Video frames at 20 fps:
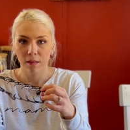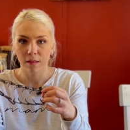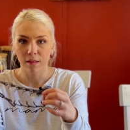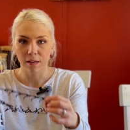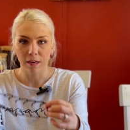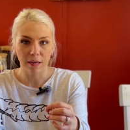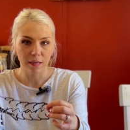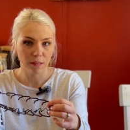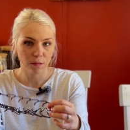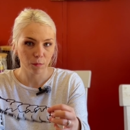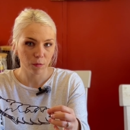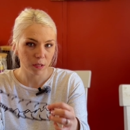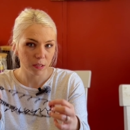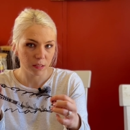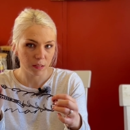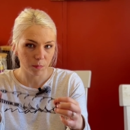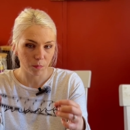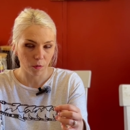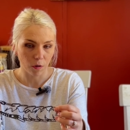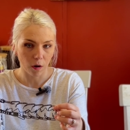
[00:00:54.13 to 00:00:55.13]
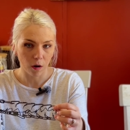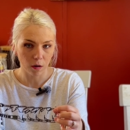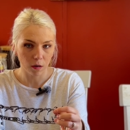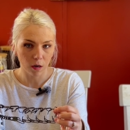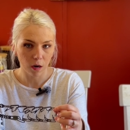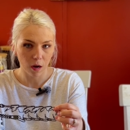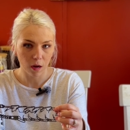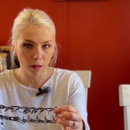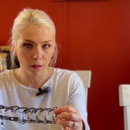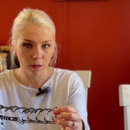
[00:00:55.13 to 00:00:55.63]
The next one is a prong
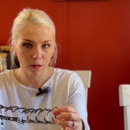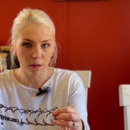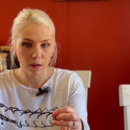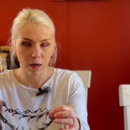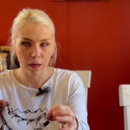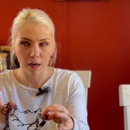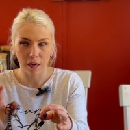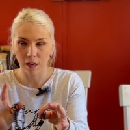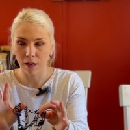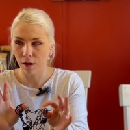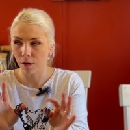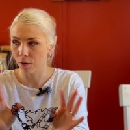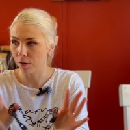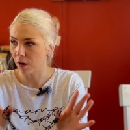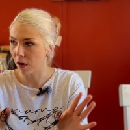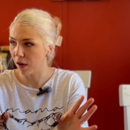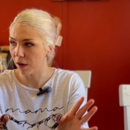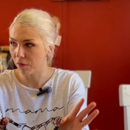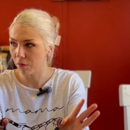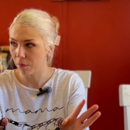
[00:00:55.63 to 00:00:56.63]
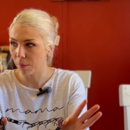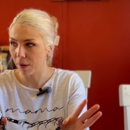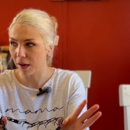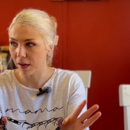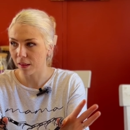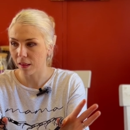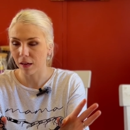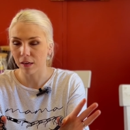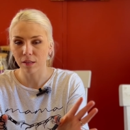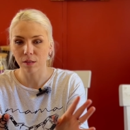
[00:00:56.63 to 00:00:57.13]
collar, and I know not
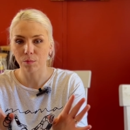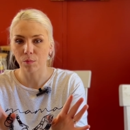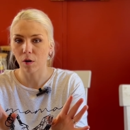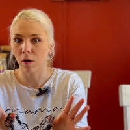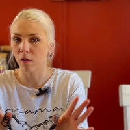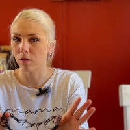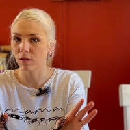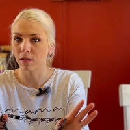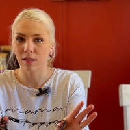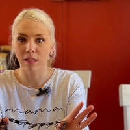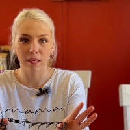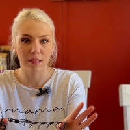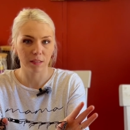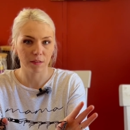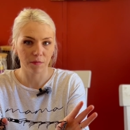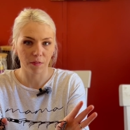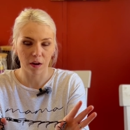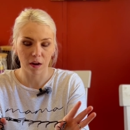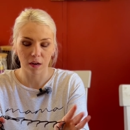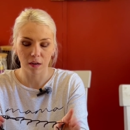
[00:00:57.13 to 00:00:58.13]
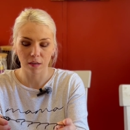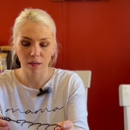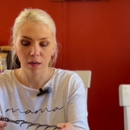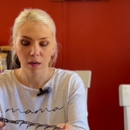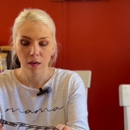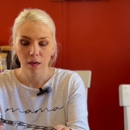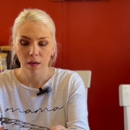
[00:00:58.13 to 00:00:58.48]
everybody likes prongs, that's fine.